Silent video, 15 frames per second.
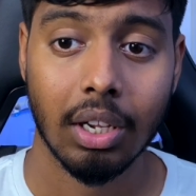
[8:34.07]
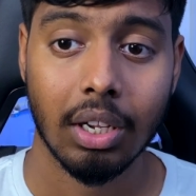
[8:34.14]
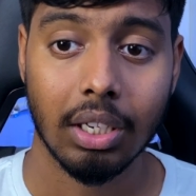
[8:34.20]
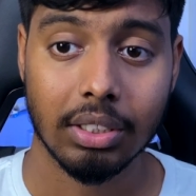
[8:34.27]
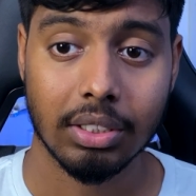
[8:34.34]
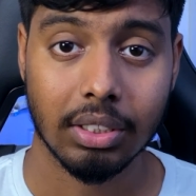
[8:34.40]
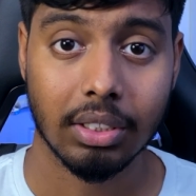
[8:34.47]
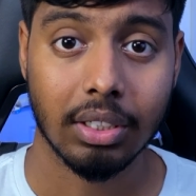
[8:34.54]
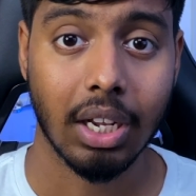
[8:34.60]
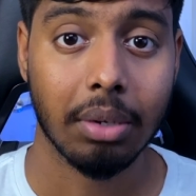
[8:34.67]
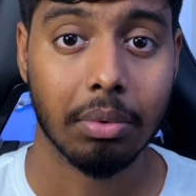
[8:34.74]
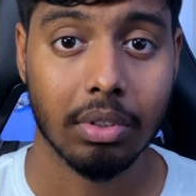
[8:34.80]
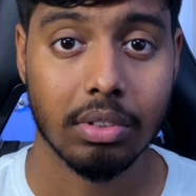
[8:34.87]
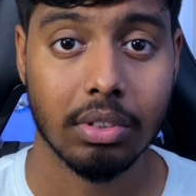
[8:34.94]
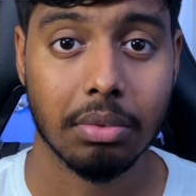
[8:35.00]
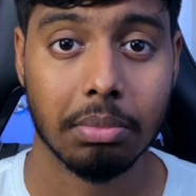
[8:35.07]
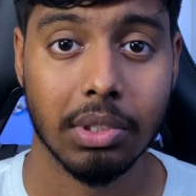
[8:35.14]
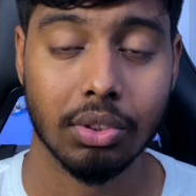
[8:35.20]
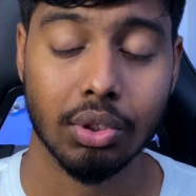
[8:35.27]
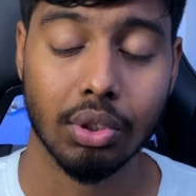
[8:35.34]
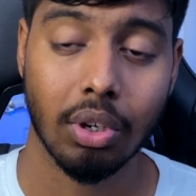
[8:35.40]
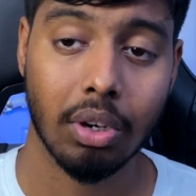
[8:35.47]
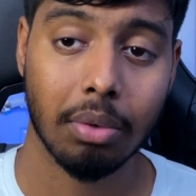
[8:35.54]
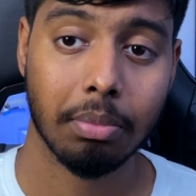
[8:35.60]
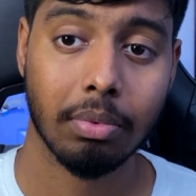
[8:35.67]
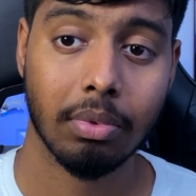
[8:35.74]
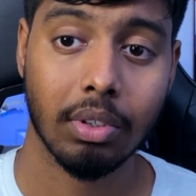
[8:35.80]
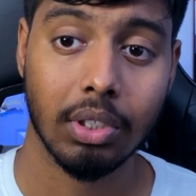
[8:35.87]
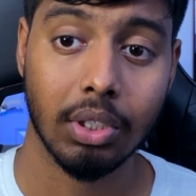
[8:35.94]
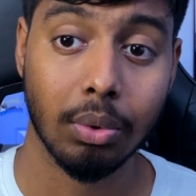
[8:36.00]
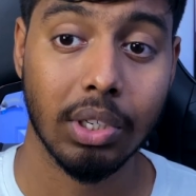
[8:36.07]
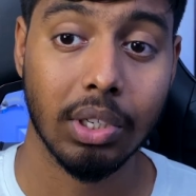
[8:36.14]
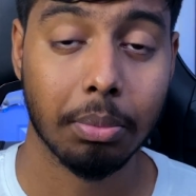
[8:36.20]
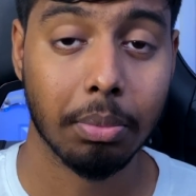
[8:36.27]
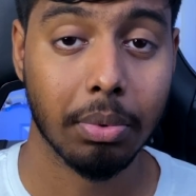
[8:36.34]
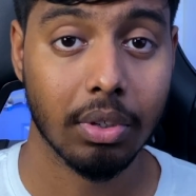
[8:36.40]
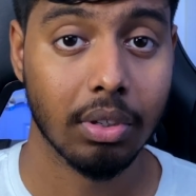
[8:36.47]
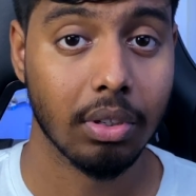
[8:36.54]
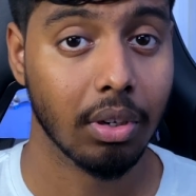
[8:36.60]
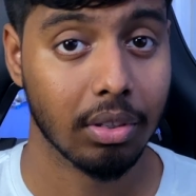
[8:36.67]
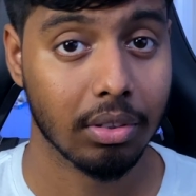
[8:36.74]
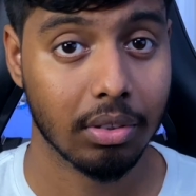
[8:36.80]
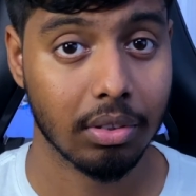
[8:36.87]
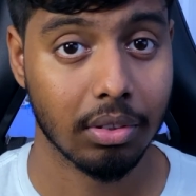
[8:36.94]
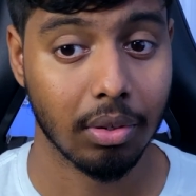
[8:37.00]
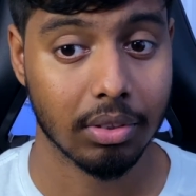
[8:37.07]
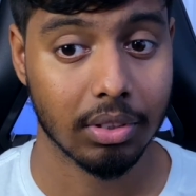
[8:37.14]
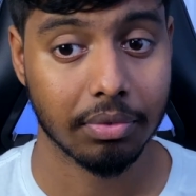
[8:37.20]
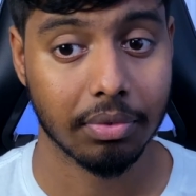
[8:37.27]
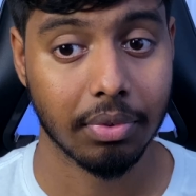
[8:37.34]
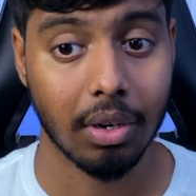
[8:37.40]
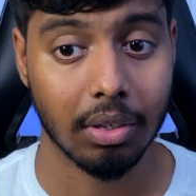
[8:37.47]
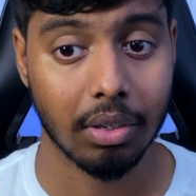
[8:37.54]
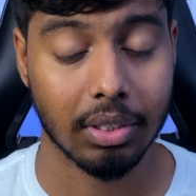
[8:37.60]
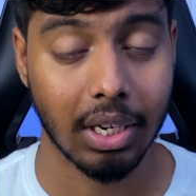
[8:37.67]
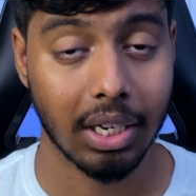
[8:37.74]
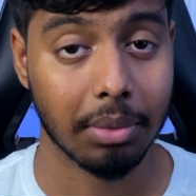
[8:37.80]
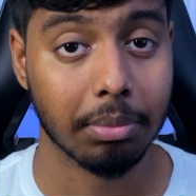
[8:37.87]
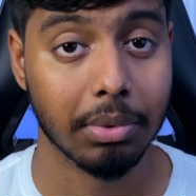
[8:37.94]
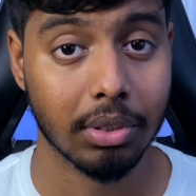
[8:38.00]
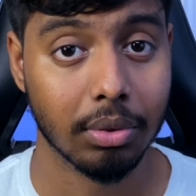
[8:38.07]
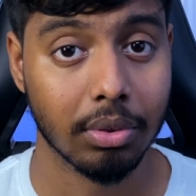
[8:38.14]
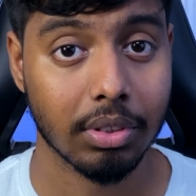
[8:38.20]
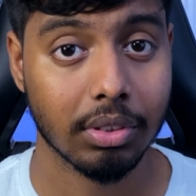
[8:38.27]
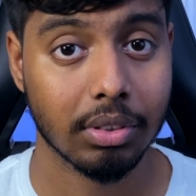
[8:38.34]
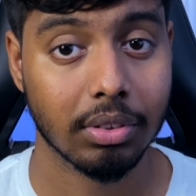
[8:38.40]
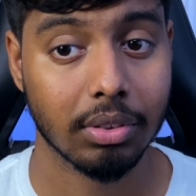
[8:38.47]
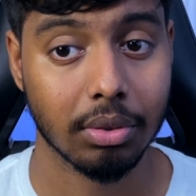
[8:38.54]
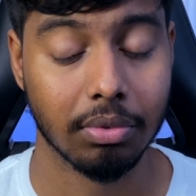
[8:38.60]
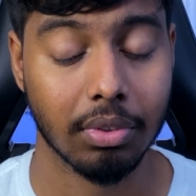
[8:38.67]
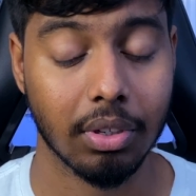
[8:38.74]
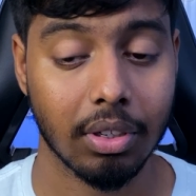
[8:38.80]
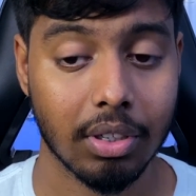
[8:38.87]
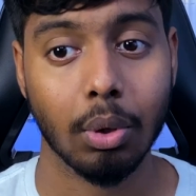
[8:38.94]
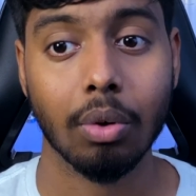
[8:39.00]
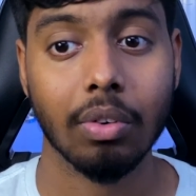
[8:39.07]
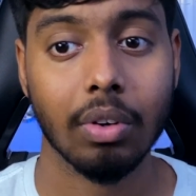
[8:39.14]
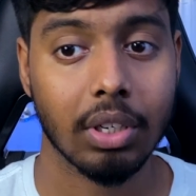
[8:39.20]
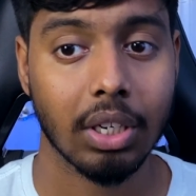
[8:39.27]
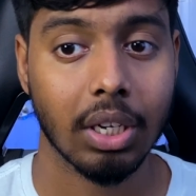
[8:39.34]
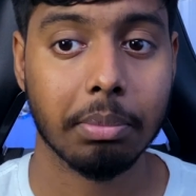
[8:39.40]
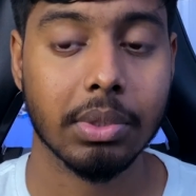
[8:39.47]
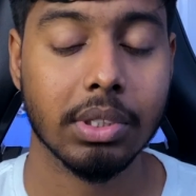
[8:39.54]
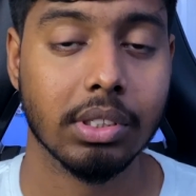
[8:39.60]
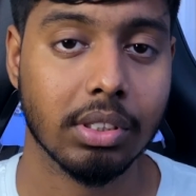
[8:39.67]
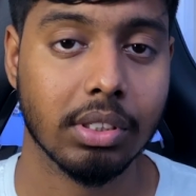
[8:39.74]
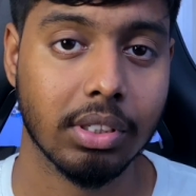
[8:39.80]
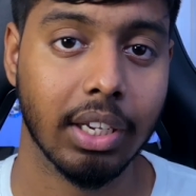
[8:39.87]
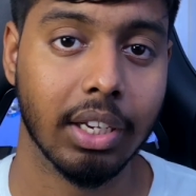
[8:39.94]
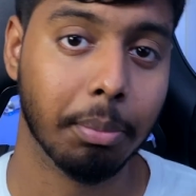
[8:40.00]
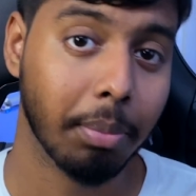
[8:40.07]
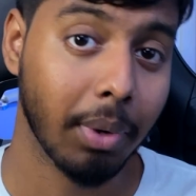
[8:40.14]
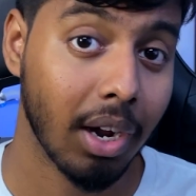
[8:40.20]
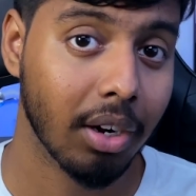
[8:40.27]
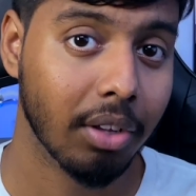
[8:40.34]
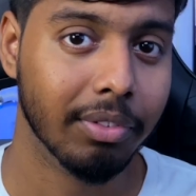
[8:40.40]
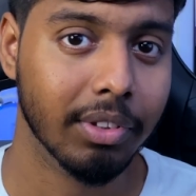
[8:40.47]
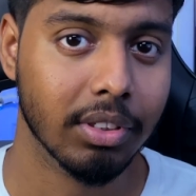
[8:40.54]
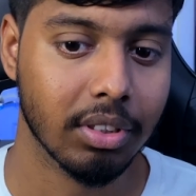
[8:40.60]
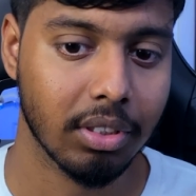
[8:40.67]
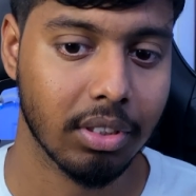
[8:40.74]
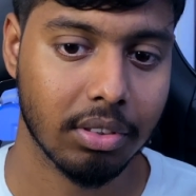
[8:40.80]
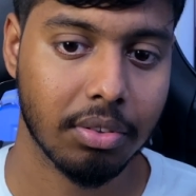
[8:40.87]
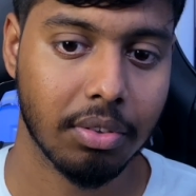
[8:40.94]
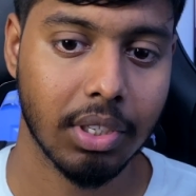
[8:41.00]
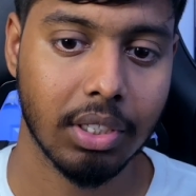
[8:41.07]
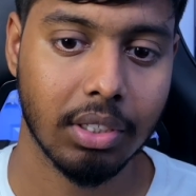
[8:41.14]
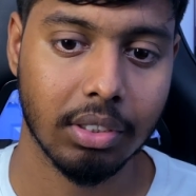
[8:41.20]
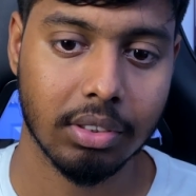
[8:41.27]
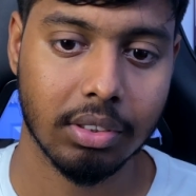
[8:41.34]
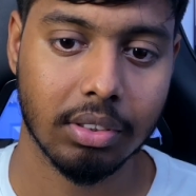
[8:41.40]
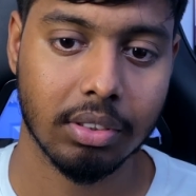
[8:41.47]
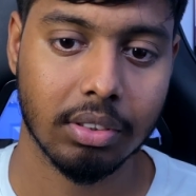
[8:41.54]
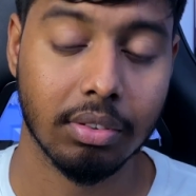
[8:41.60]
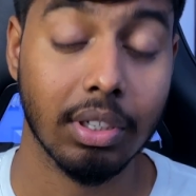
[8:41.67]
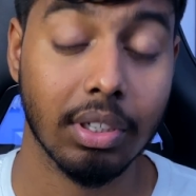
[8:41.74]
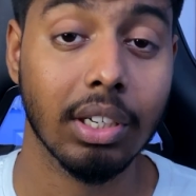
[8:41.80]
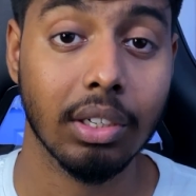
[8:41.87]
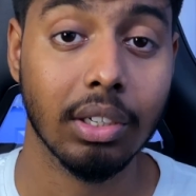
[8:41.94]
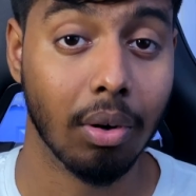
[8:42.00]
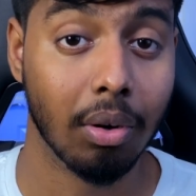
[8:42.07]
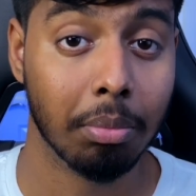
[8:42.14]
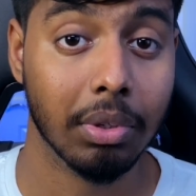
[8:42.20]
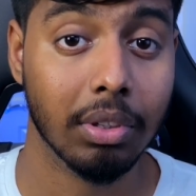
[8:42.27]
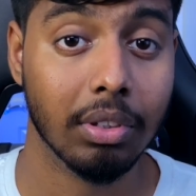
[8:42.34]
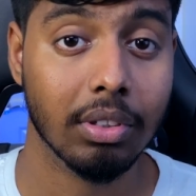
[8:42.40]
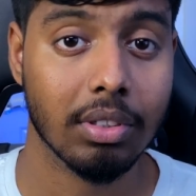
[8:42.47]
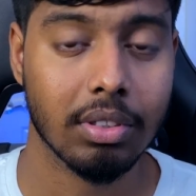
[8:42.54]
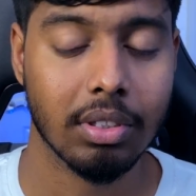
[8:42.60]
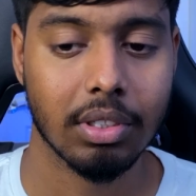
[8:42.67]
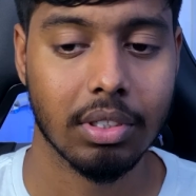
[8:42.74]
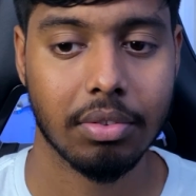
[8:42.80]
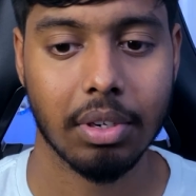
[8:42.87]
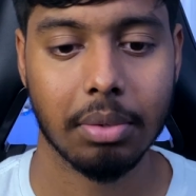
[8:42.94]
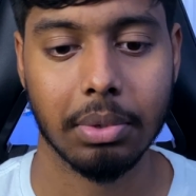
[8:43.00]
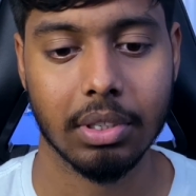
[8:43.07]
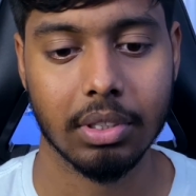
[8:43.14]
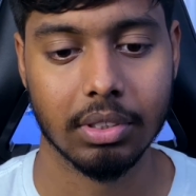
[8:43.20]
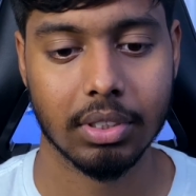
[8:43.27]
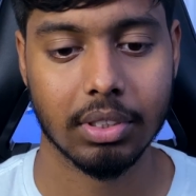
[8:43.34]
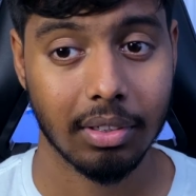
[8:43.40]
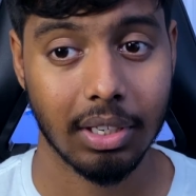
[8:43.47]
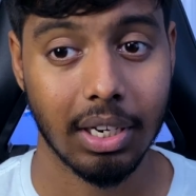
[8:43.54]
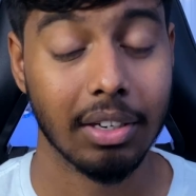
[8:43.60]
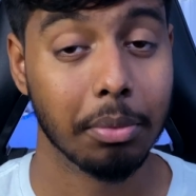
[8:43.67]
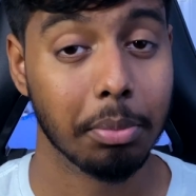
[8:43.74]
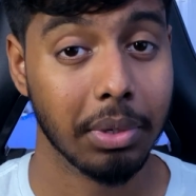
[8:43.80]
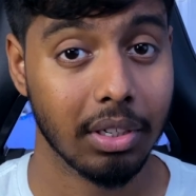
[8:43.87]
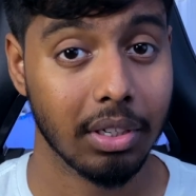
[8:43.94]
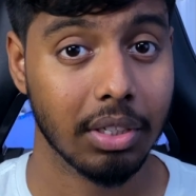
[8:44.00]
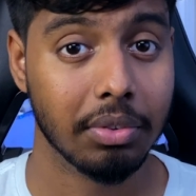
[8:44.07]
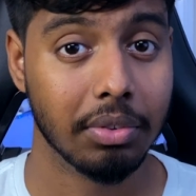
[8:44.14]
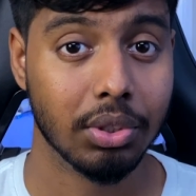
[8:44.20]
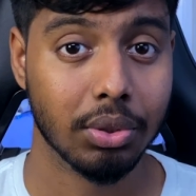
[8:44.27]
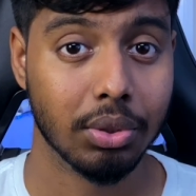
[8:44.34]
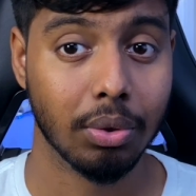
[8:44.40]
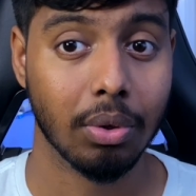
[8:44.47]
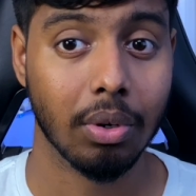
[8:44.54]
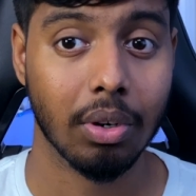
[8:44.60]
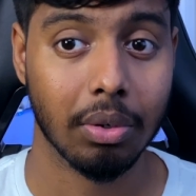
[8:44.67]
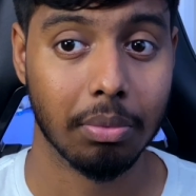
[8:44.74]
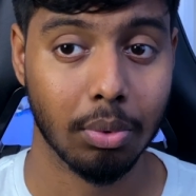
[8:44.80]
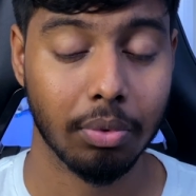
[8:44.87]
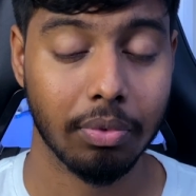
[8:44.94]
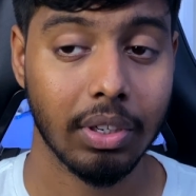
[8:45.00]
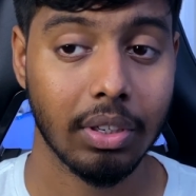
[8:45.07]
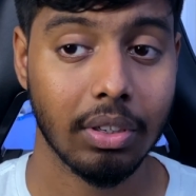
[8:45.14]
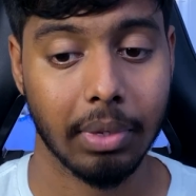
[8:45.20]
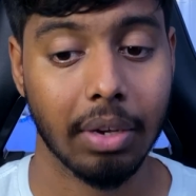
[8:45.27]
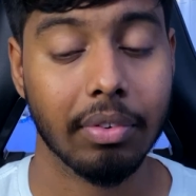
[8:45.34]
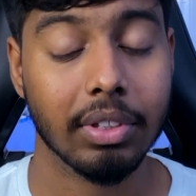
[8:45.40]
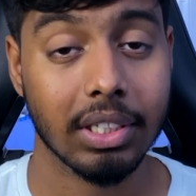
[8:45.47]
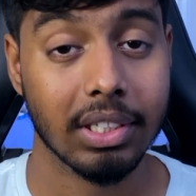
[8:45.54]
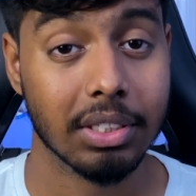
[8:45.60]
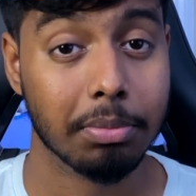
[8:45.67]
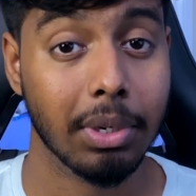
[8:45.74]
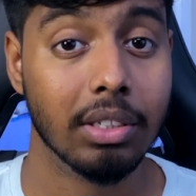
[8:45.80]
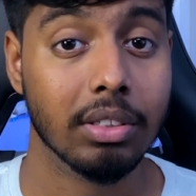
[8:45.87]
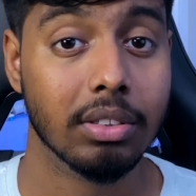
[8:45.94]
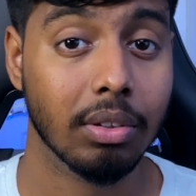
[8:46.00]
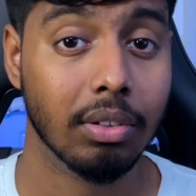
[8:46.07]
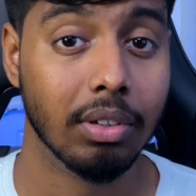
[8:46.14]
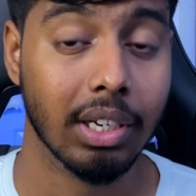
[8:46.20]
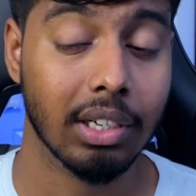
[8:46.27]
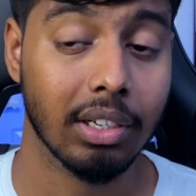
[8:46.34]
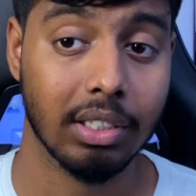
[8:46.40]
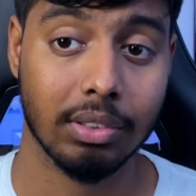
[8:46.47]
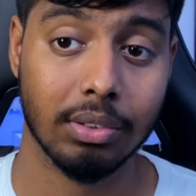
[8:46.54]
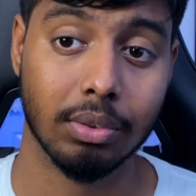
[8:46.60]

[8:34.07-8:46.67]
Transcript: it's a time consuming job you need to put in lot lots of time into this to work overtime is like a part of this industry it's really normal in this industry because let it be a tv show or a movie everything is based on deadlines.